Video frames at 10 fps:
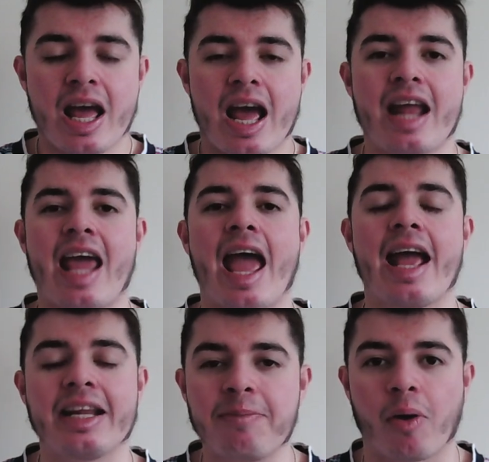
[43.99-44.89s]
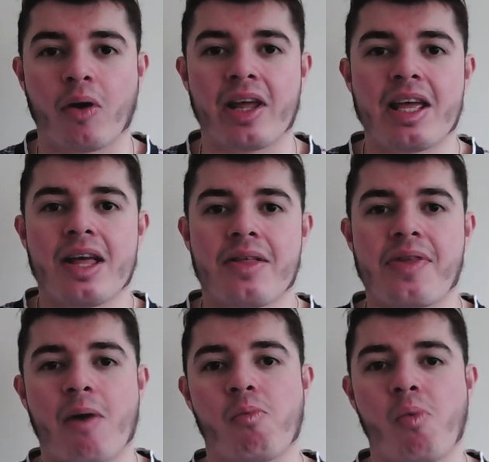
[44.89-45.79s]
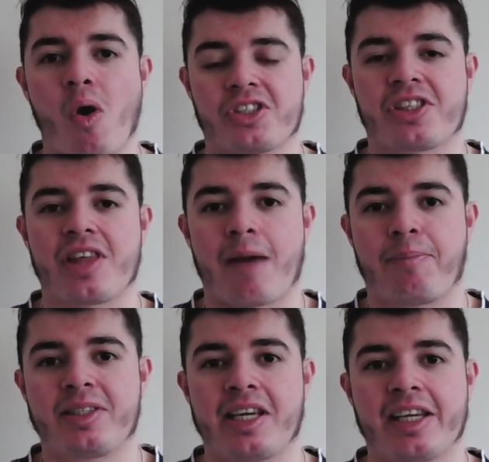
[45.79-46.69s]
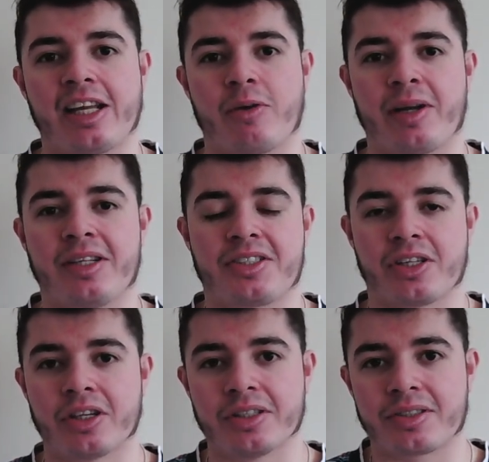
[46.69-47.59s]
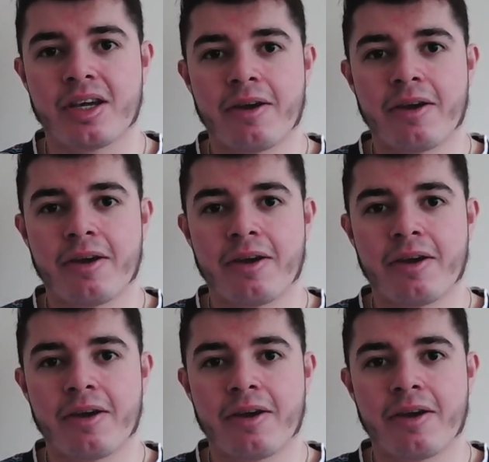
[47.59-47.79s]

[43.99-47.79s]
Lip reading: and anybody that watched that particular incident.